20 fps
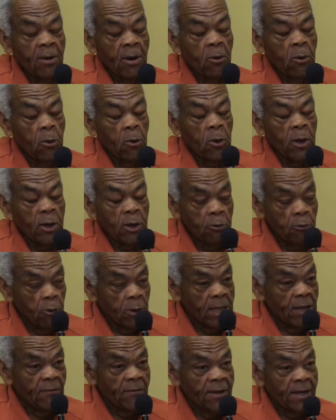
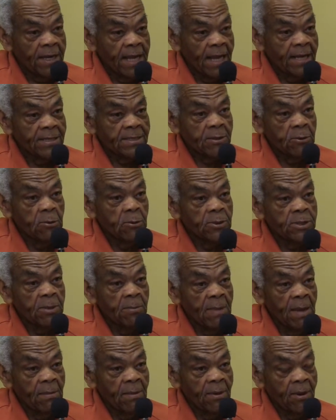who live here in Anderson, who was
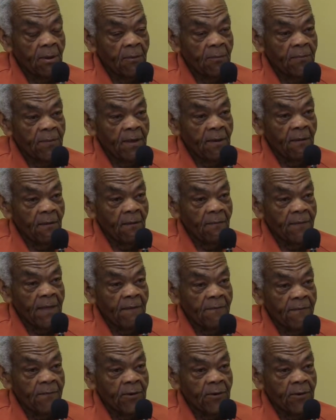a member of that